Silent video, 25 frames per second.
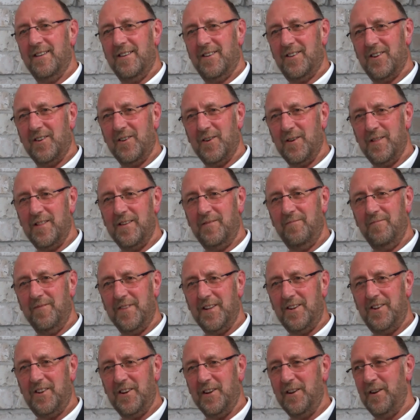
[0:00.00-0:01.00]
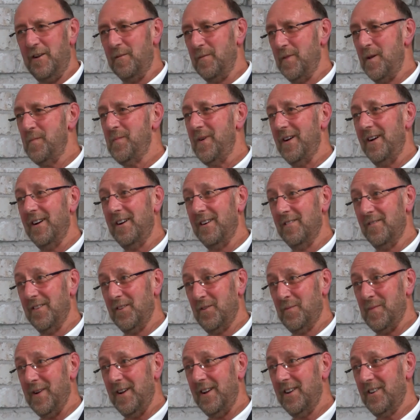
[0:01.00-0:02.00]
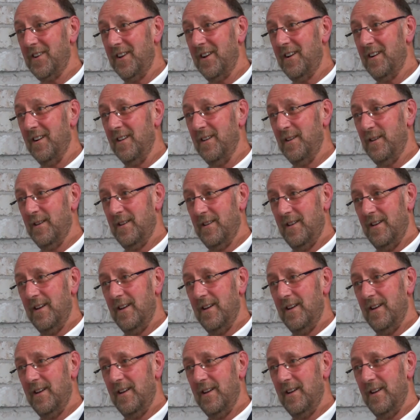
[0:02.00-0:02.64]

So they, they turned on the pair of us basically.